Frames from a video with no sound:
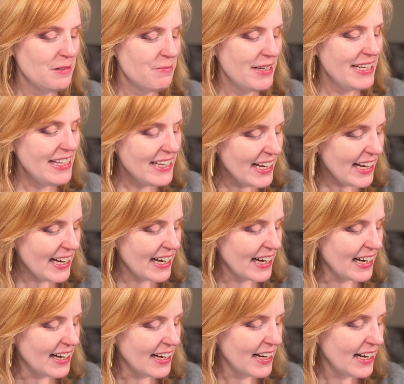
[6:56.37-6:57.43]

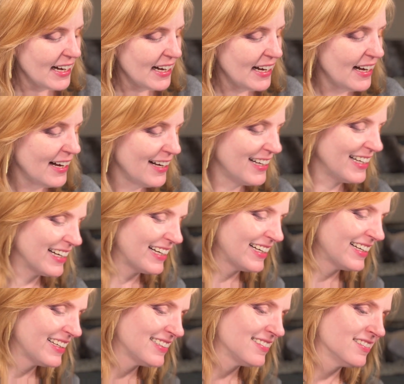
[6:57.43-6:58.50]
yeah,
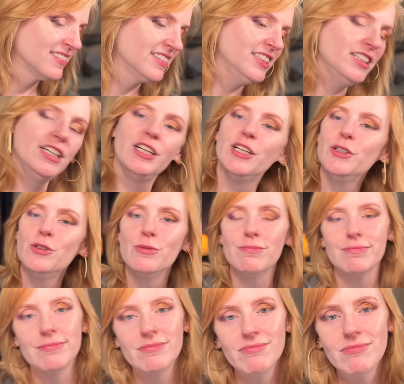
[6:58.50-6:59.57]
you know,
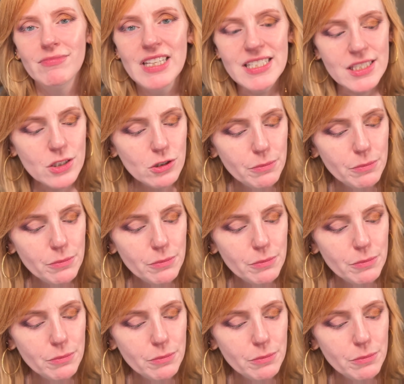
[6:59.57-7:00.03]
these little